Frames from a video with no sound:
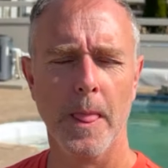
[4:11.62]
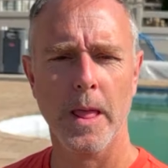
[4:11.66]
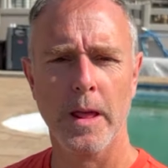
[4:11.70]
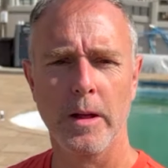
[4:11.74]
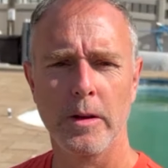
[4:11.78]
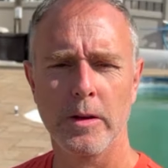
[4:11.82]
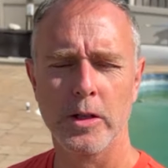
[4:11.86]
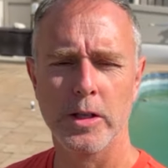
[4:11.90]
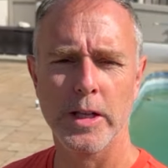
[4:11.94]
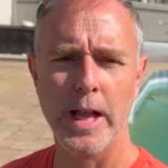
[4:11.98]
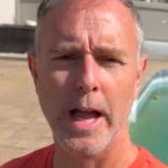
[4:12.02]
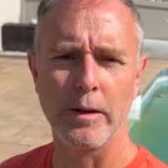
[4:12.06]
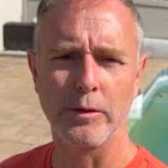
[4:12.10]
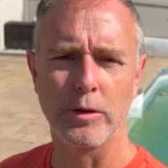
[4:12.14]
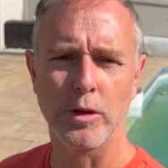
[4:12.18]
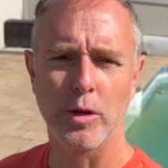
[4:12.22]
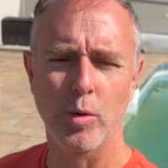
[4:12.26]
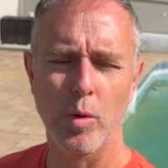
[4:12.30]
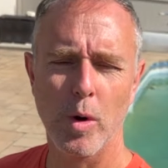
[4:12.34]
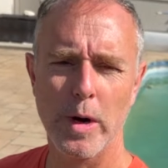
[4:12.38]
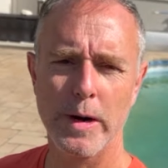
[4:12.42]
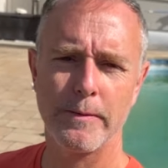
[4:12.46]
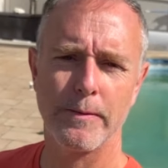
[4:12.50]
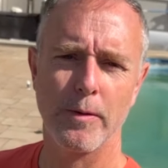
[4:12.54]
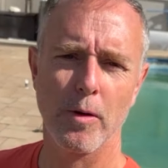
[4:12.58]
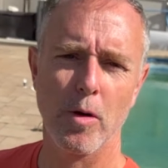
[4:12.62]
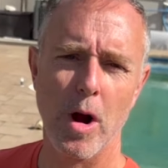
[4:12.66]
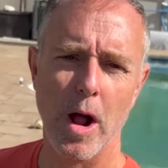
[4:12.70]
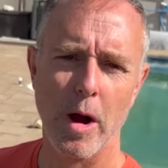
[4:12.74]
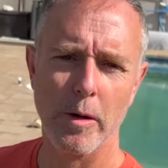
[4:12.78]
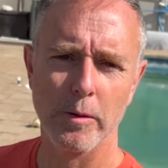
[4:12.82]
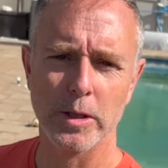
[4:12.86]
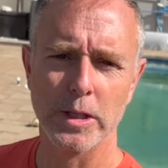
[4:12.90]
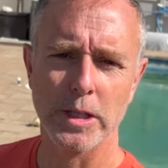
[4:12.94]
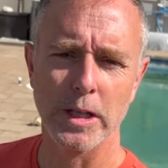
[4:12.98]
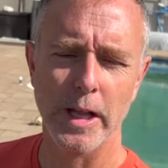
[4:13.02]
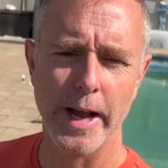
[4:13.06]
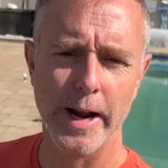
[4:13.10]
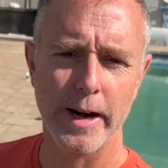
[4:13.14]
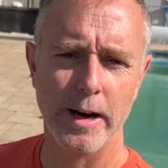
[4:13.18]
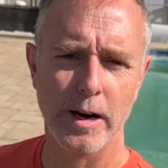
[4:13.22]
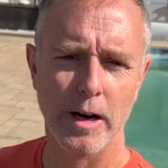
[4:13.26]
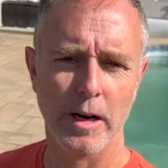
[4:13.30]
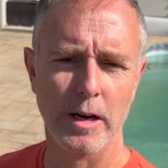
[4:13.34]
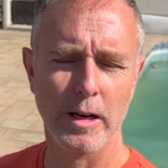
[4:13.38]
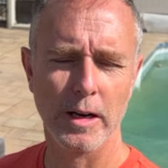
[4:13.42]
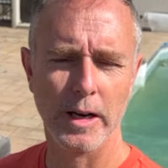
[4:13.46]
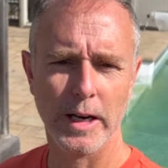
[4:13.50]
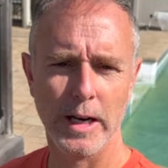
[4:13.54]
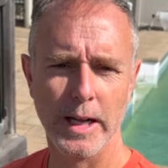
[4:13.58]
So now 24 hours later,
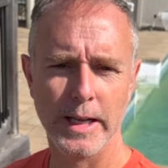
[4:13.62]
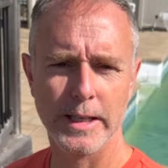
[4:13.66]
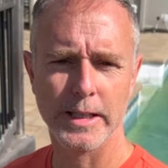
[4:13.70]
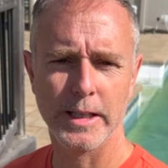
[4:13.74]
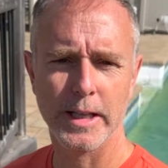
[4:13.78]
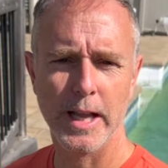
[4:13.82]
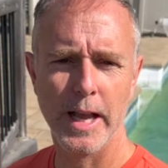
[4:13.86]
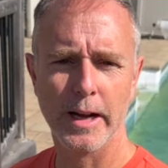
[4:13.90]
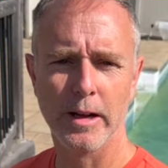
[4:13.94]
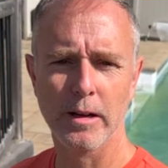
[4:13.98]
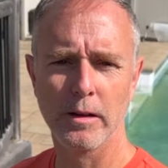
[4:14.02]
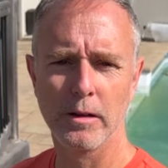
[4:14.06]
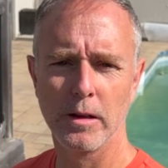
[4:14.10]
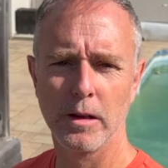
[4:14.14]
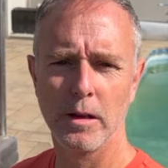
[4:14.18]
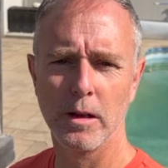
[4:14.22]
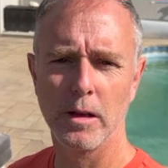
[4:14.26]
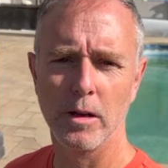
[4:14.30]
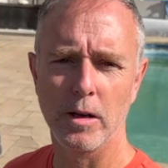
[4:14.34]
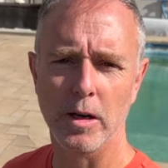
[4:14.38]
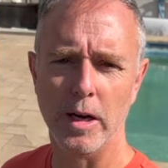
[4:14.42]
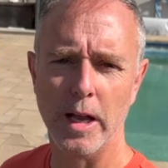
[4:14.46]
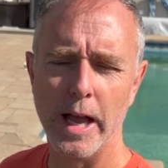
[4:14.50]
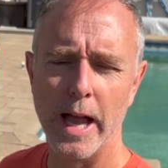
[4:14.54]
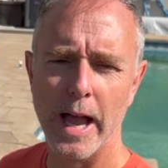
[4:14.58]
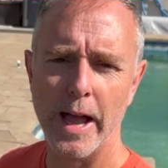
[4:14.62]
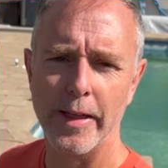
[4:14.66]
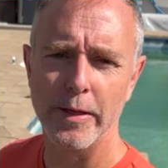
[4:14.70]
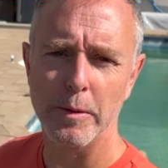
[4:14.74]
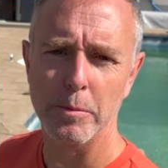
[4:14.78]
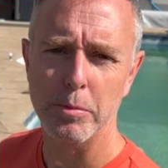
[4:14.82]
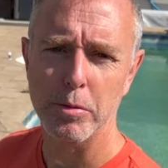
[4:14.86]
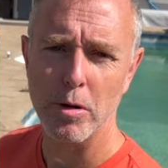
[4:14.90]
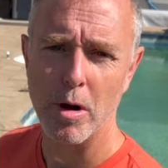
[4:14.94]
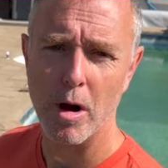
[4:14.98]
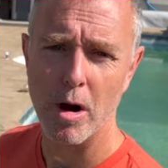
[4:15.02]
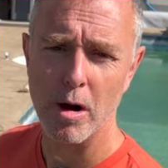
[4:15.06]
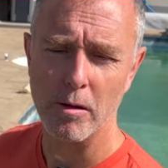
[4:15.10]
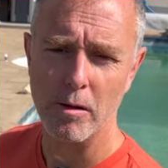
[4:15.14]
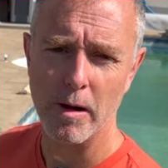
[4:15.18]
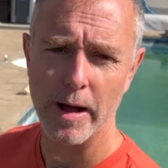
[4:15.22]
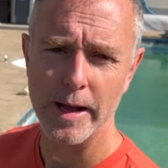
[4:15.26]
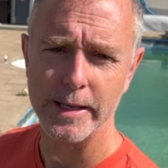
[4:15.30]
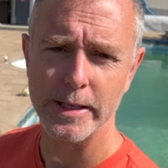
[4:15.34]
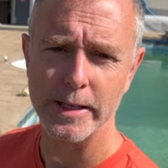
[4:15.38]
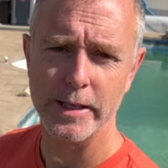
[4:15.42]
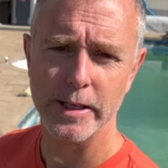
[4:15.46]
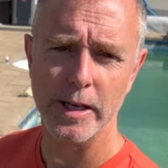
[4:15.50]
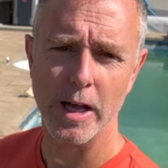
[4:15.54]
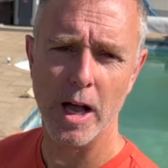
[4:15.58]
and let's take a look at the
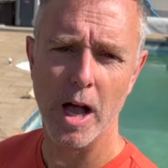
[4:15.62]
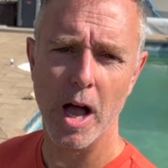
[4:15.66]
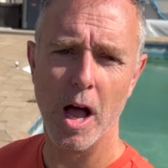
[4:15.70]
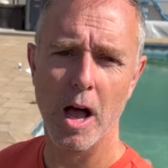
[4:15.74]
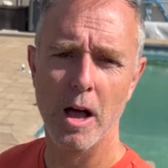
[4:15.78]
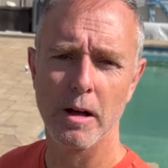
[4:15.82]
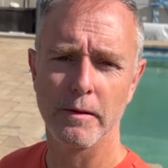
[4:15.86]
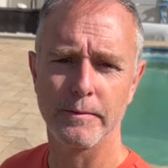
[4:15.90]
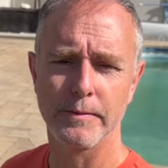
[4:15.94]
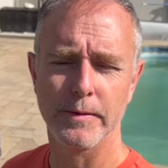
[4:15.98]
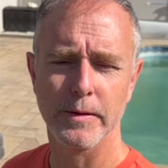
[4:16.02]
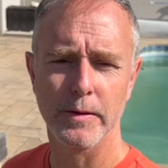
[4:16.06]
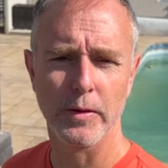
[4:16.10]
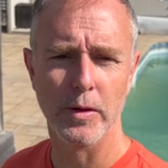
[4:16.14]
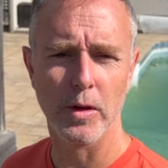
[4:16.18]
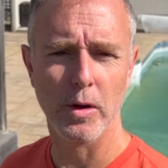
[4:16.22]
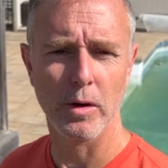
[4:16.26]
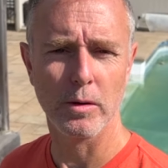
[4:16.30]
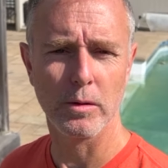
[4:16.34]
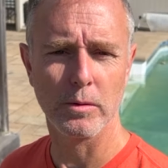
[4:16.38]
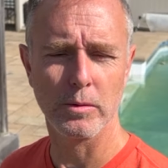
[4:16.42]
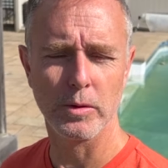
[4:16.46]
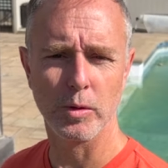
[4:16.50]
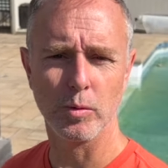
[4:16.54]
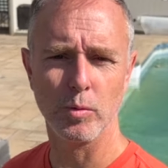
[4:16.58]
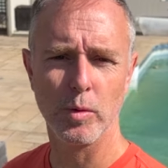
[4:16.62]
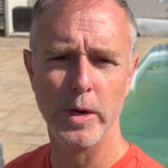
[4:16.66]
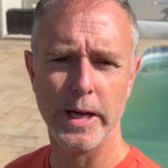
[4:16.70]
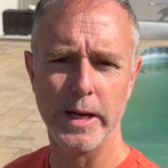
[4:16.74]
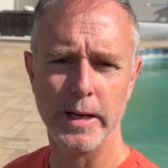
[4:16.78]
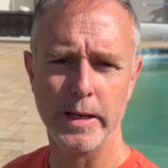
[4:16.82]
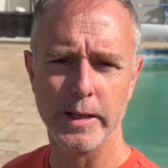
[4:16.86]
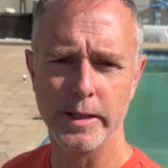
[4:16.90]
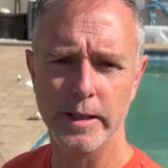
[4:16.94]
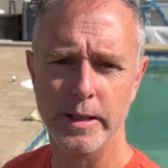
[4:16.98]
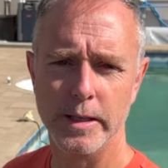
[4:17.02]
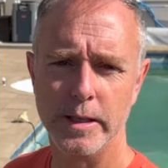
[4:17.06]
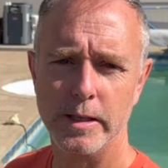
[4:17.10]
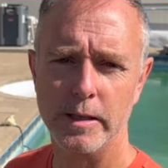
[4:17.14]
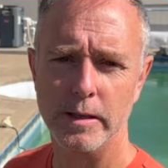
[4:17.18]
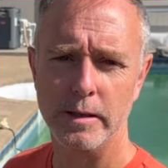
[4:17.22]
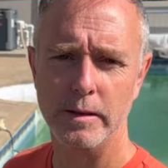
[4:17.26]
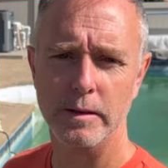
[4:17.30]
progress of those weeds.